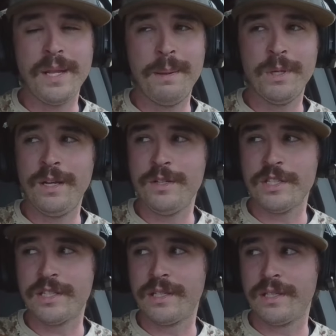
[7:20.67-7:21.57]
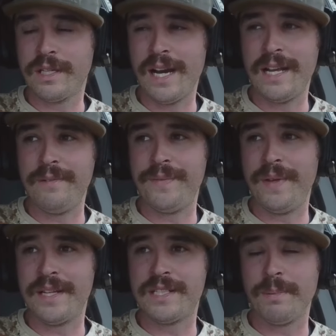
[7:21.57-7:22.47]
And I'm going to just kind of
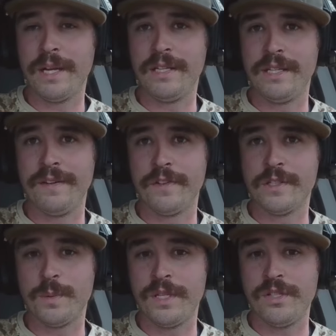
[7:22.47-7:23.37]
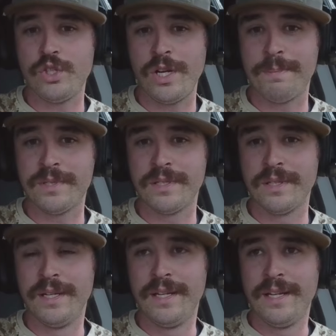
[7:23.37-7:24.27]
explain the difference with these ships,
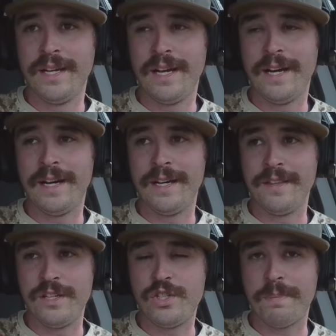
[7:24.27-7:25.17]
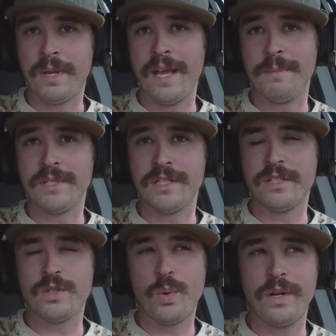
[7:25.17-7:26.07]
uh, these ship games, because
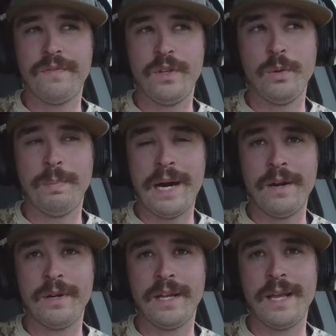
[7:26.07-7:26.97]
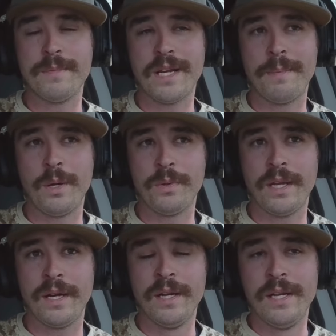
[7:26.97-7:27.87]
there's quite a few pirate games coming out
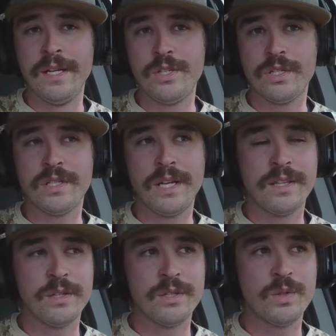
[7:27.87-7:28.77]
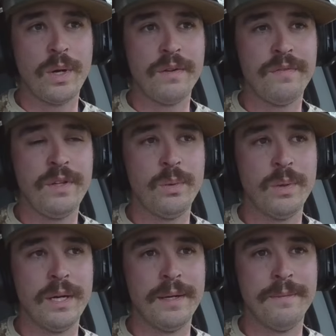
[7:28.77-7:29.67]
there, just like there's quite a few
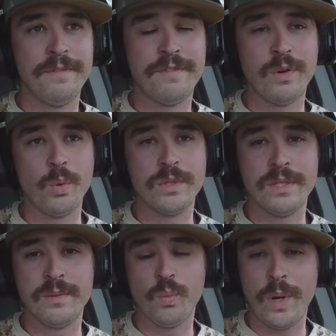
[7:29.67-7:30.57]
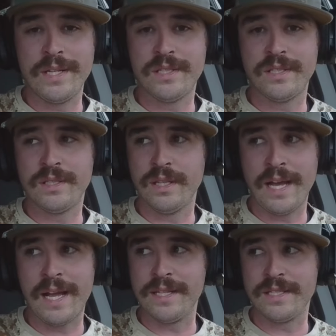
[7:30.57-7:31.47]
uh, frozen
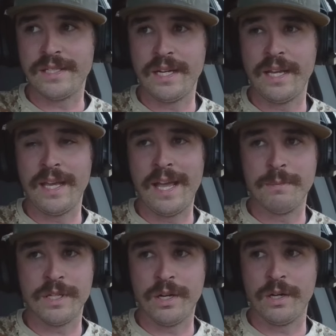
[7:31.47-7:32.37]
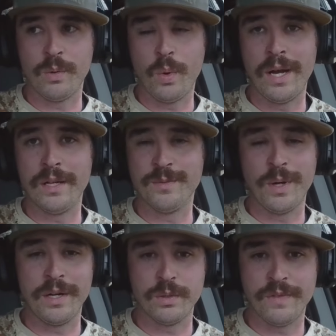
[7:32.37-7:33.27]
wasteland city games like Arctic Wilds and
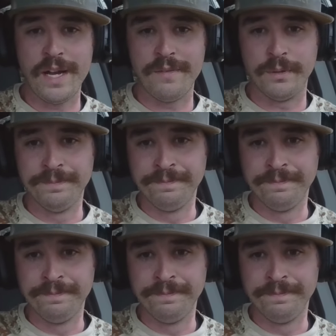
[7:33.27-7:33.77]
Whiteout Survival.